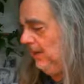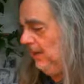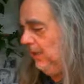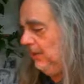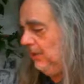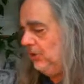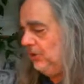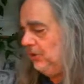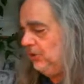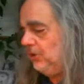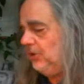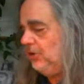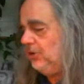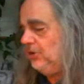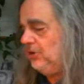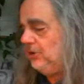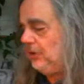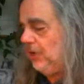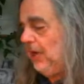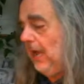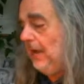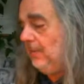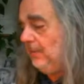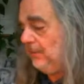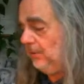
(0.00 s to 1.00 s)
each
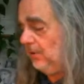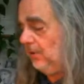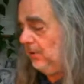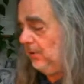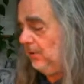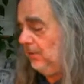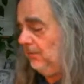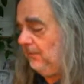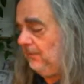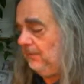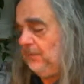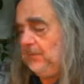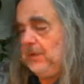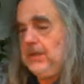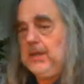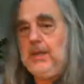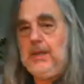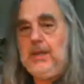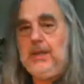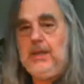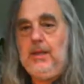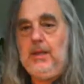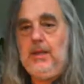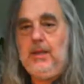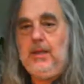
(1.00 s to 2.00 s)
chapter
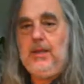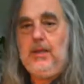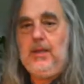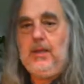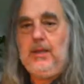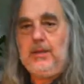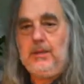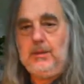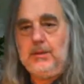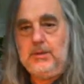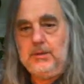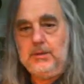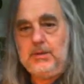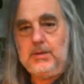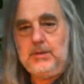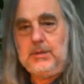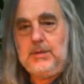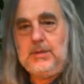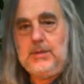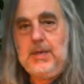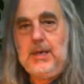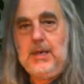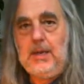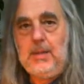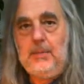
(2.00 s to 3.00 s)
is
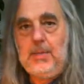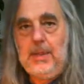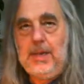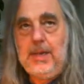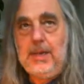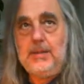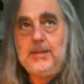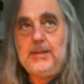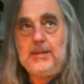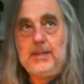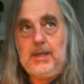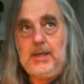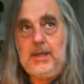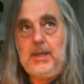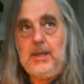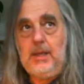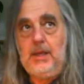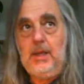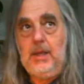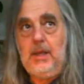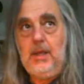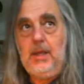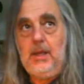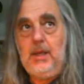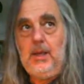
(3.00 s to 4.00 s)
set up as a
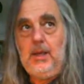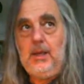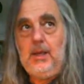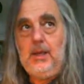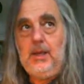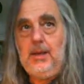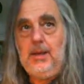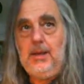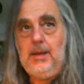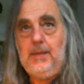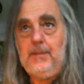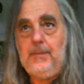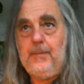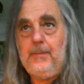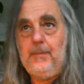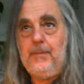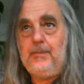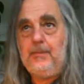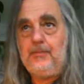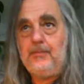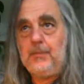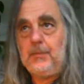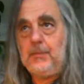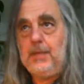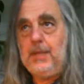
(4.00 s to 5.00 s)

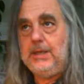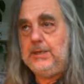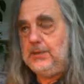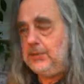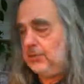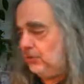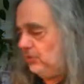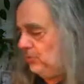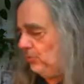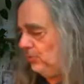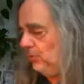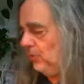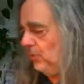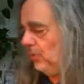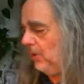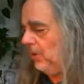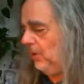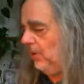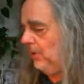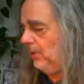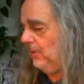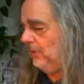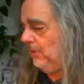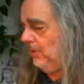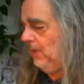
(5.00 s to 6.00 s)

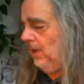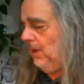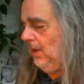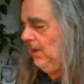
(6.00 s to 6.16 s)
tutorial,